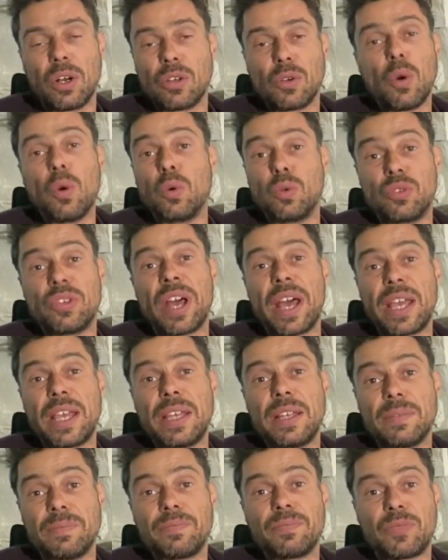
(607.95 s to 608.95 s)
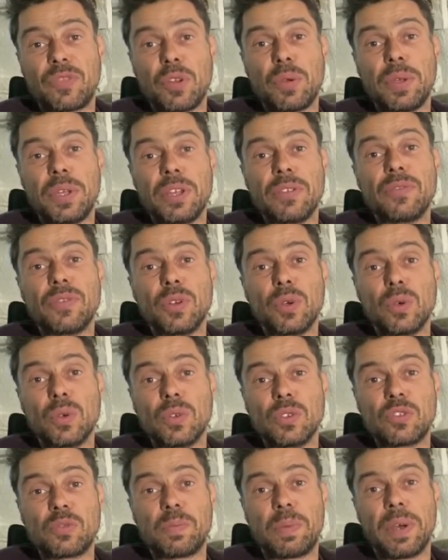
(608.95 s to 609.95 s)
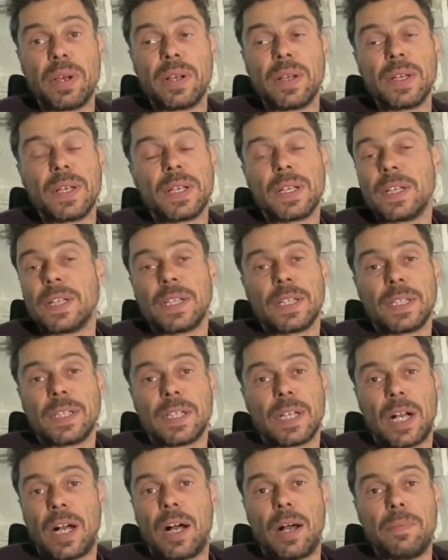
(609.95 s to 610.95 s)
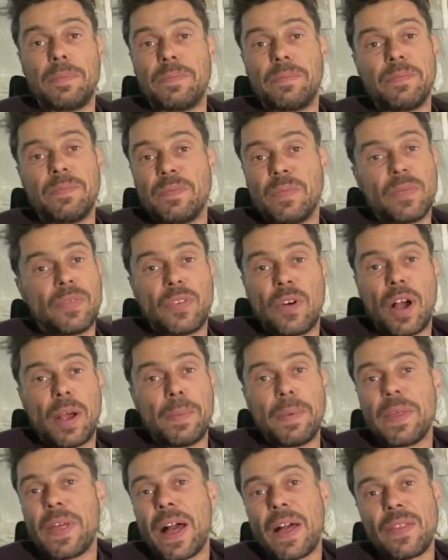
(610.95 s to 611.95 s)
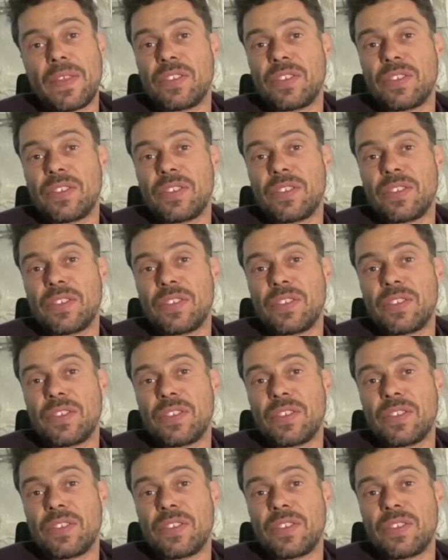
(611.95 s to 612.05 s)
all day doing the floors, but I'm fine with that.